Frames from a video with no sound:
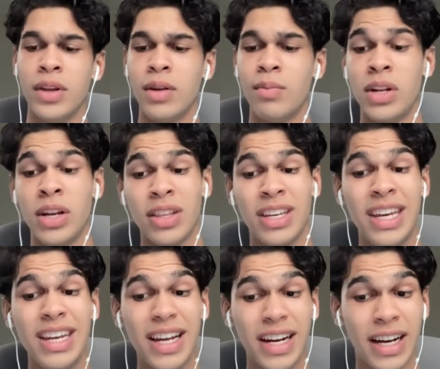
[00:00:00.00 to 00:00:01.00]
But another key
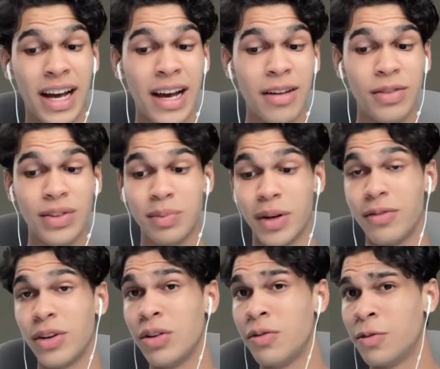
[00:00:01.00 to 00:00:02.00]
date I have is my
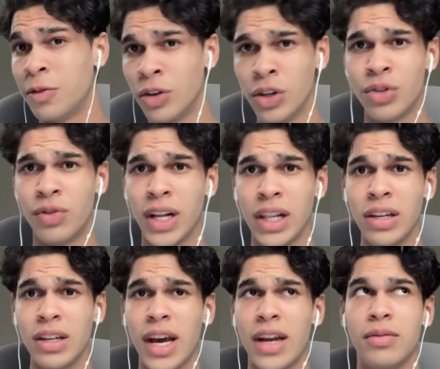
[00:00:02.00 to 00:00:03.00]
very first
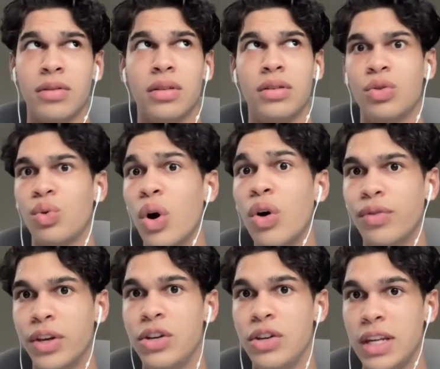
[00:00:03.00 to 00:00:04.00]
relic out of the 12
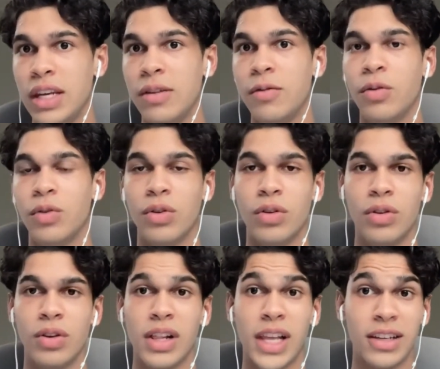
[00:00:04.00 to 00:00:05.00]
that you need for
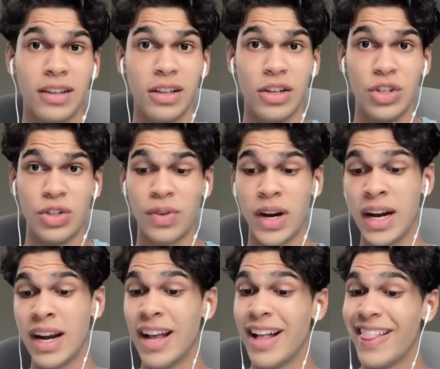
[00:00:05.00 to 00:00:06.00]
Galactic Legends Ray.
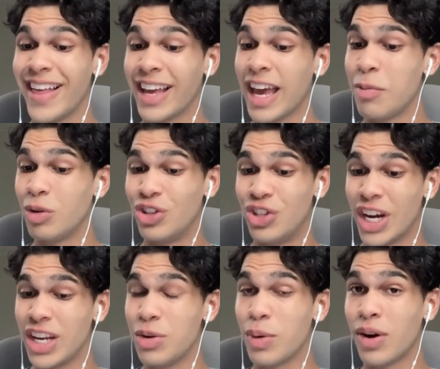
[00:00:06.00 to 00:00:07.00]
That came on
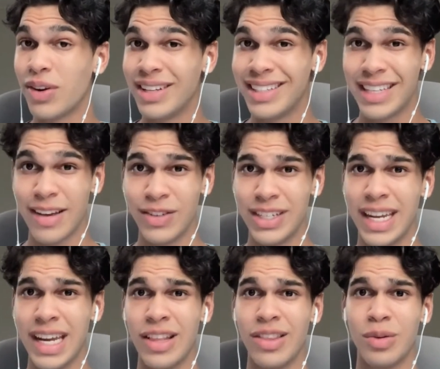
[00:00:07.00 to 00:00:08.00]
January
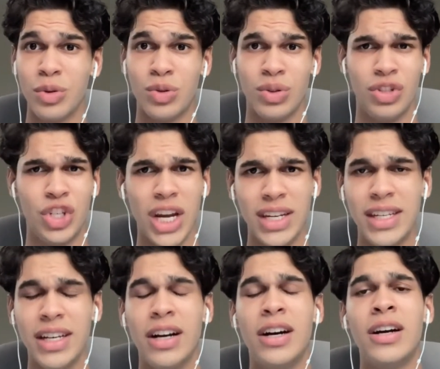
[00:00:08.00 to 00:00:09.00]
17th, which was
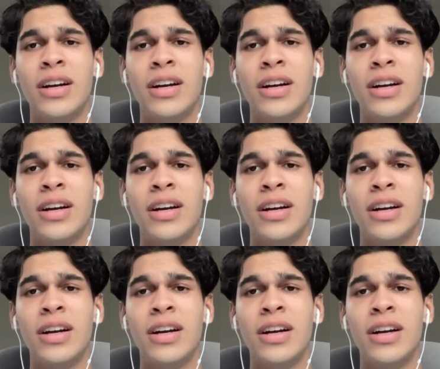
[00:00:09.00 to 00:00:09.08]
JTR.